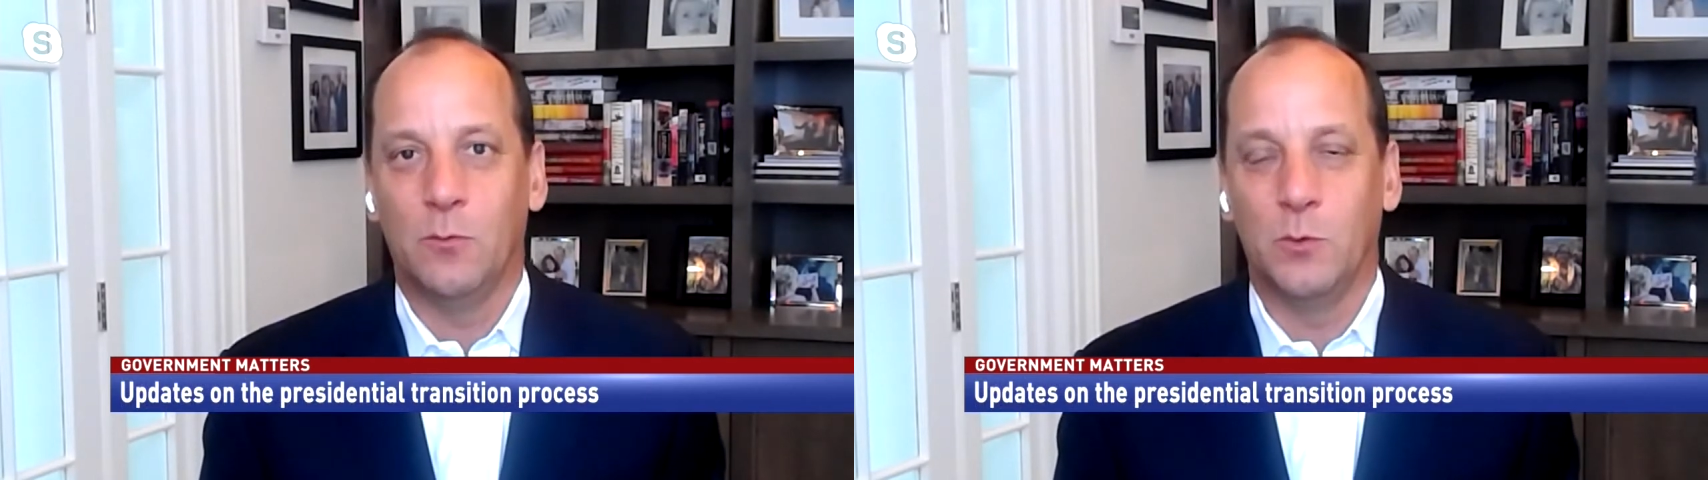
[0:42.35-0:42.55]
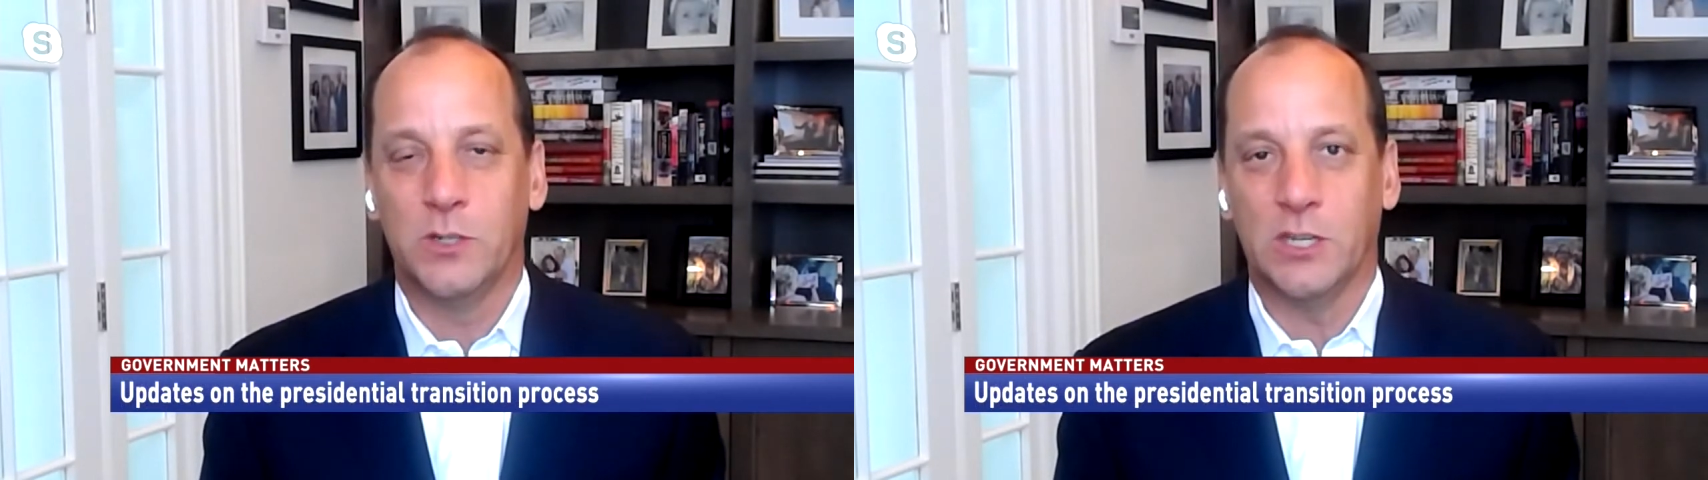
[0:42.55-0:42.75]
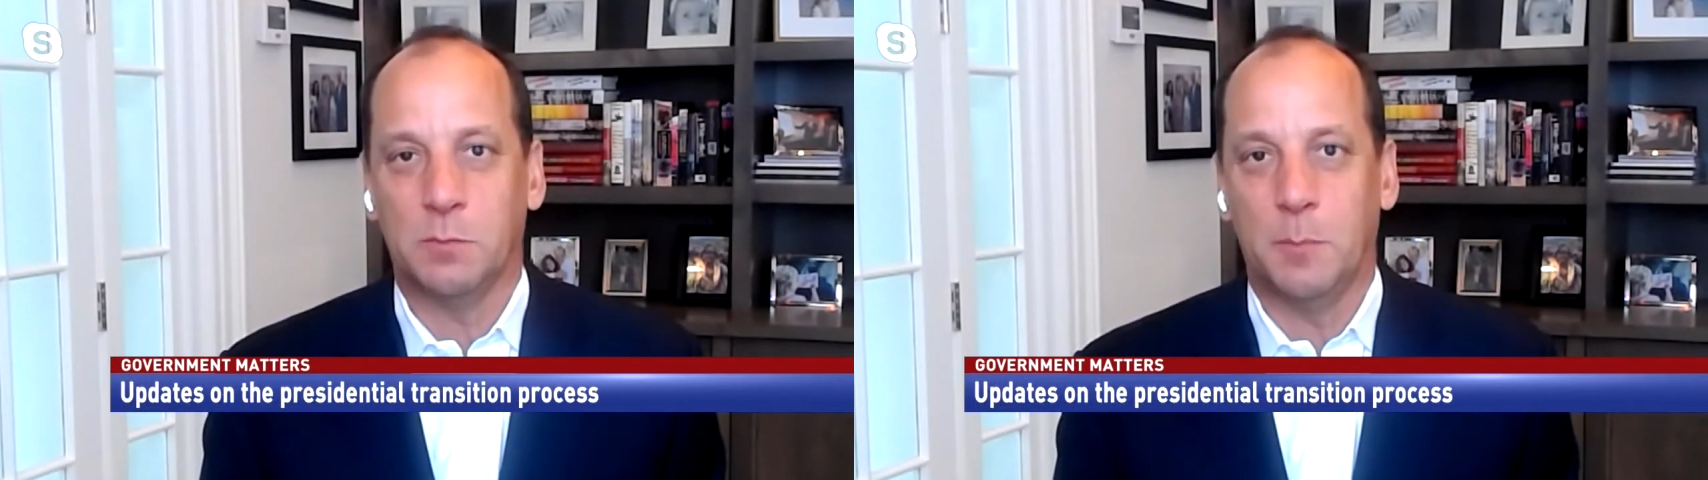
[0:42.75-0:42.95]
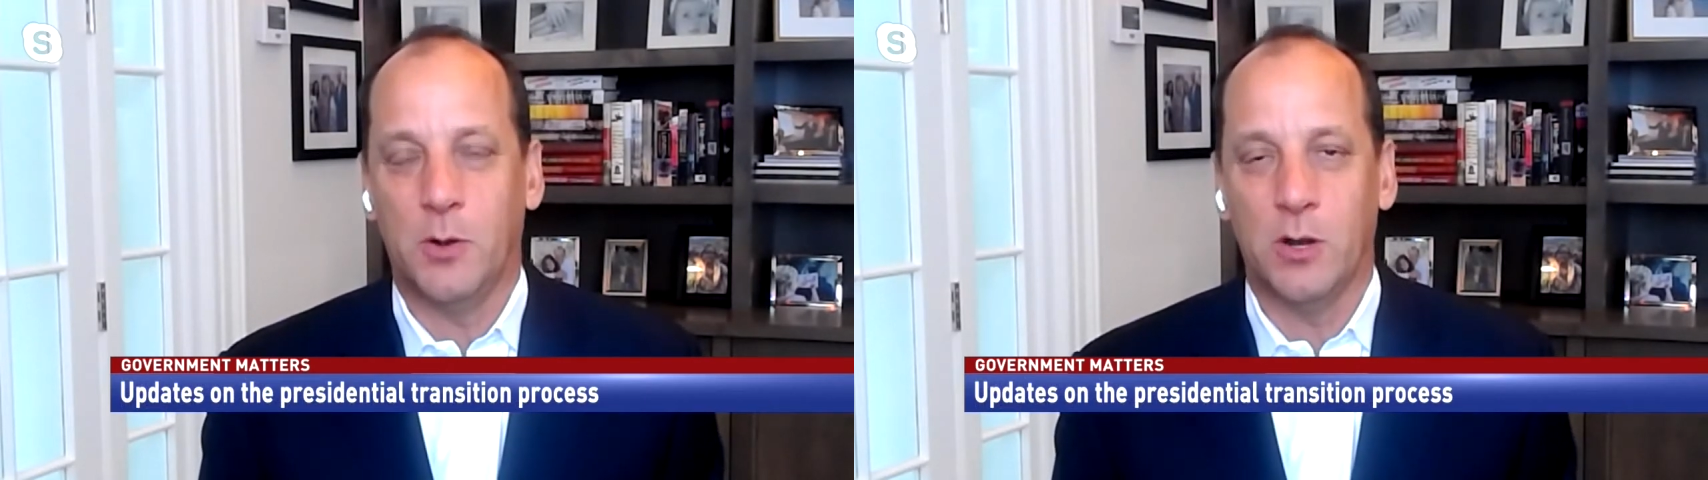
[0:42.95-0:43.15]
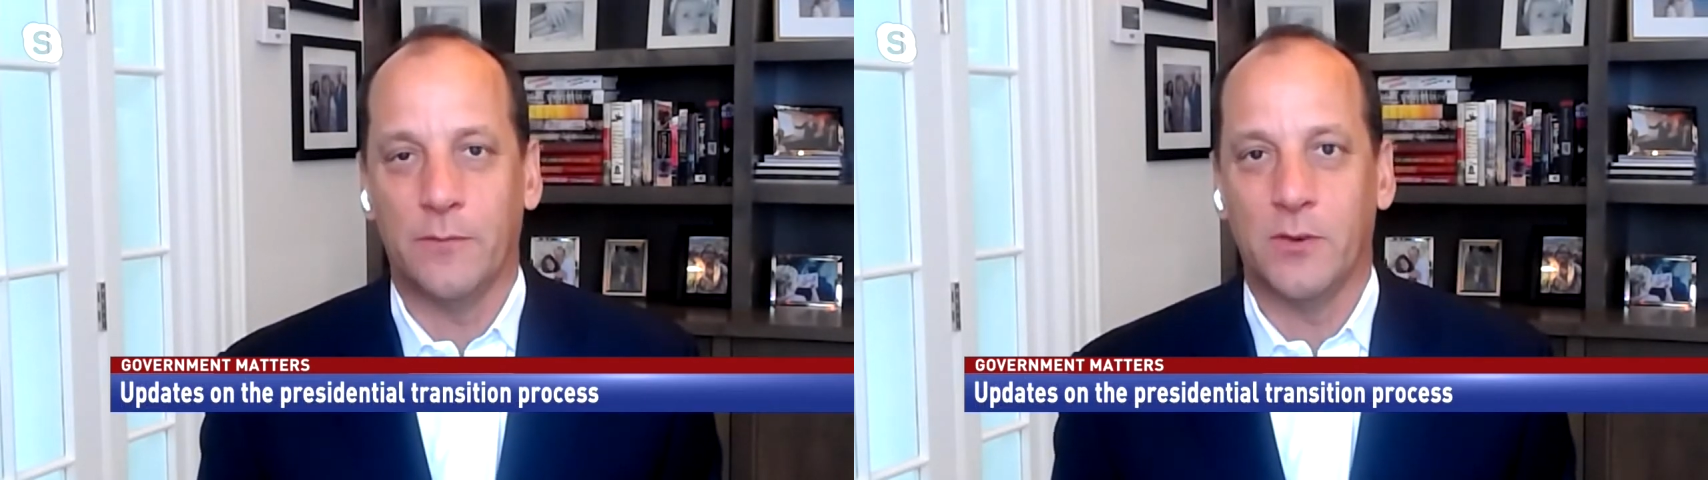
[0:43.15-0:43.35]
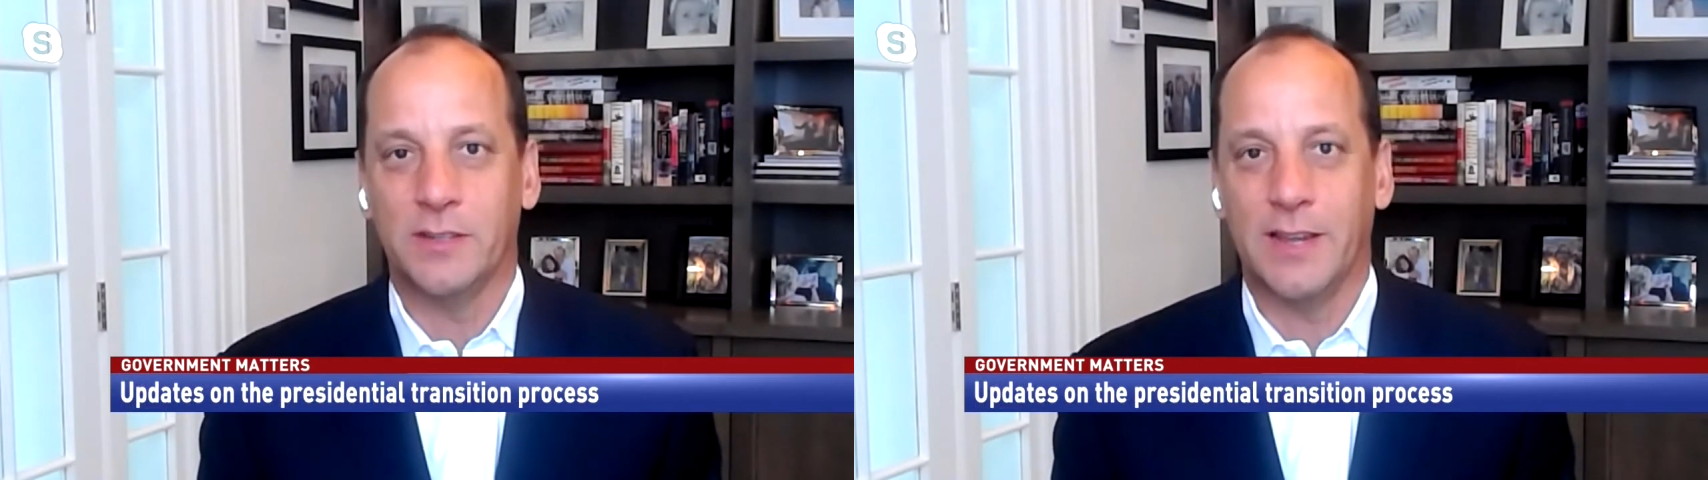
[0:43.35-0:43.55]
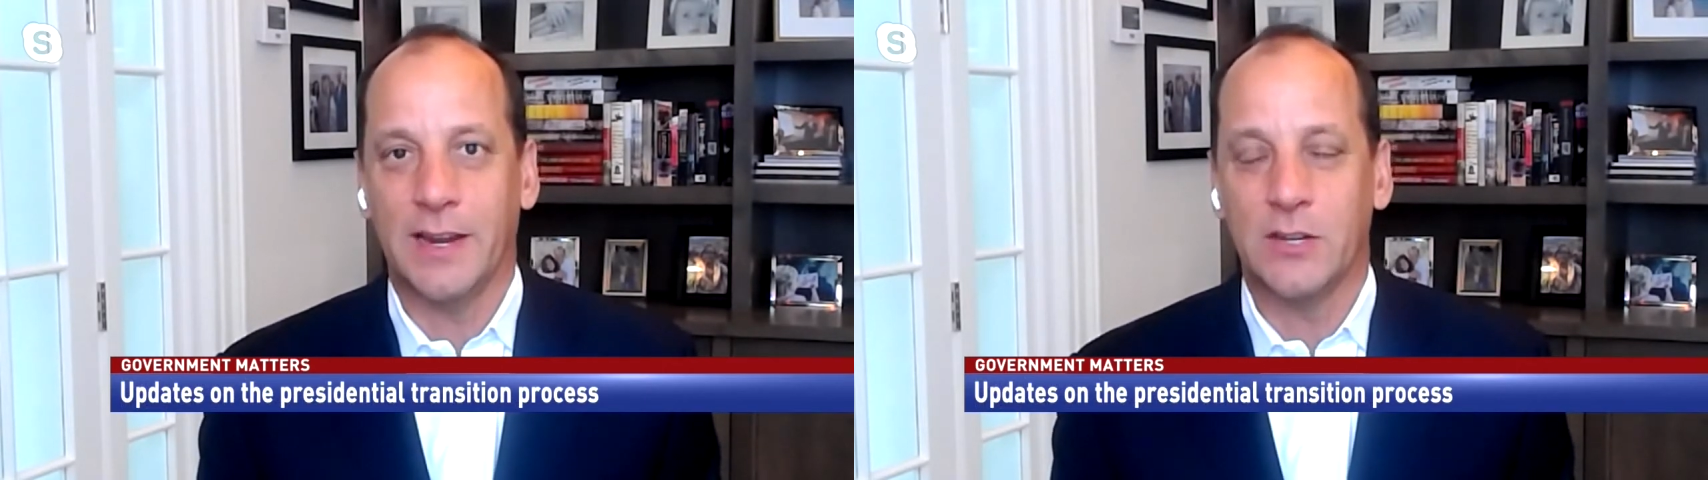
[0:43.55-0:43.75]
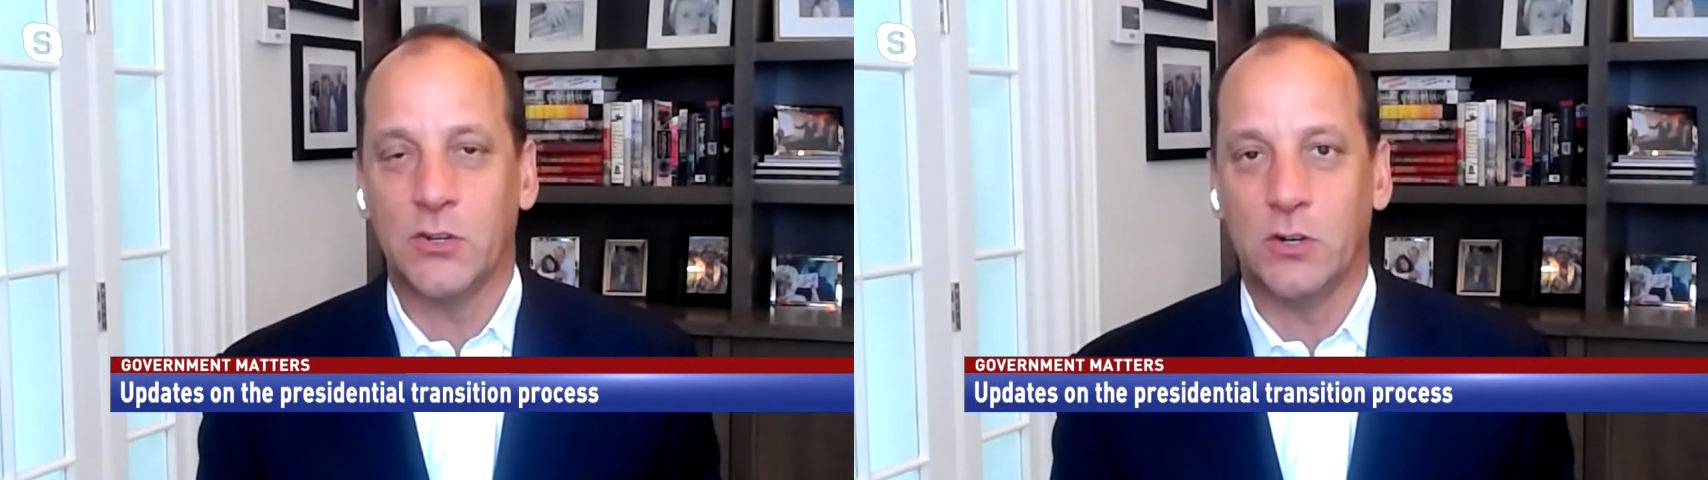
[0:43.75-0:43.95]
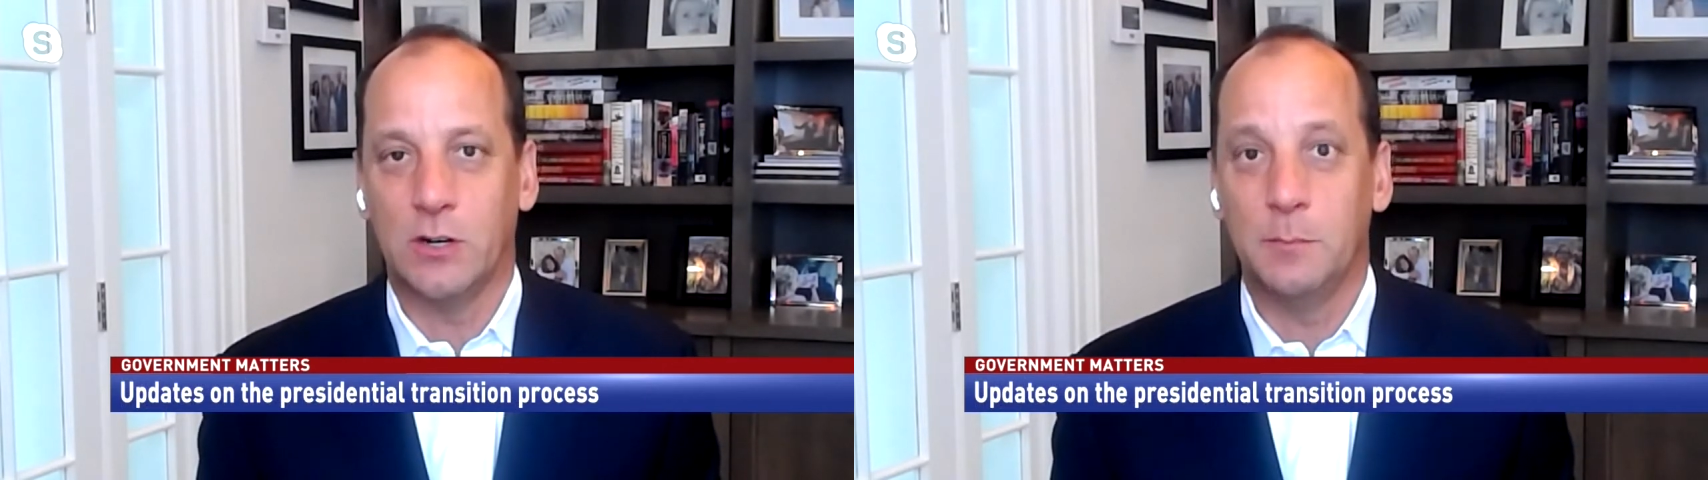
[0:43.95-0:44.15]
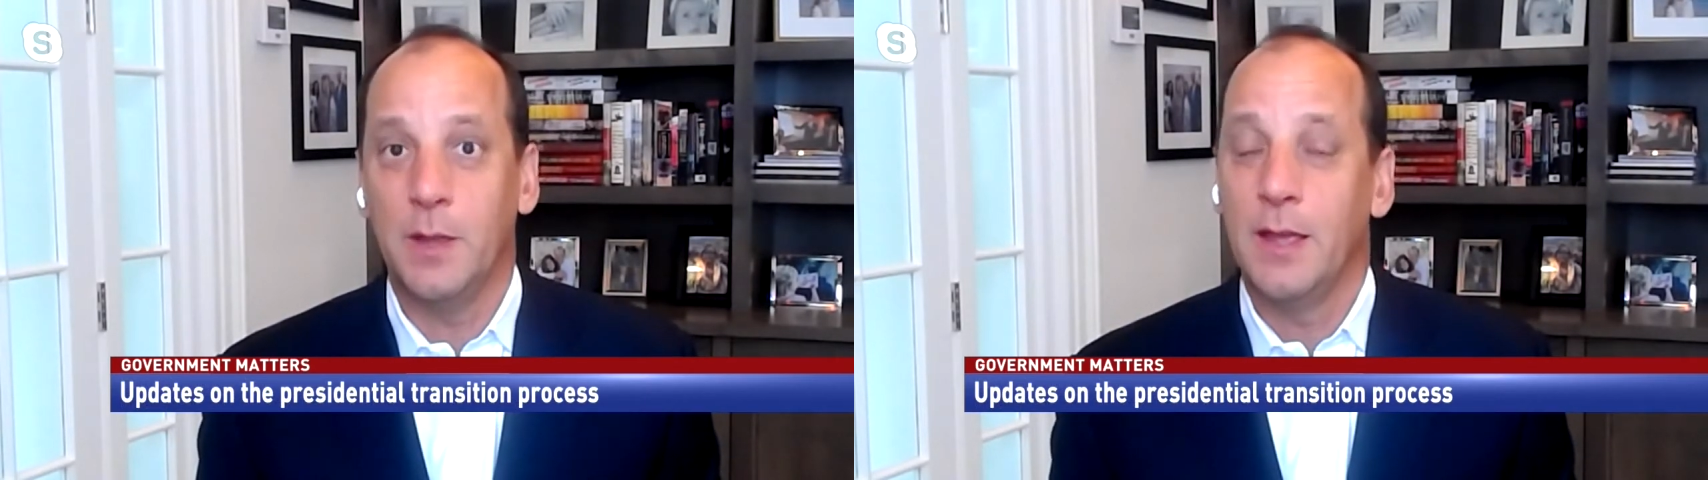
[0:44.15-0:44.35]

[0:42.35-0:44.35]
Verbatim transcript: which is preparing for a second term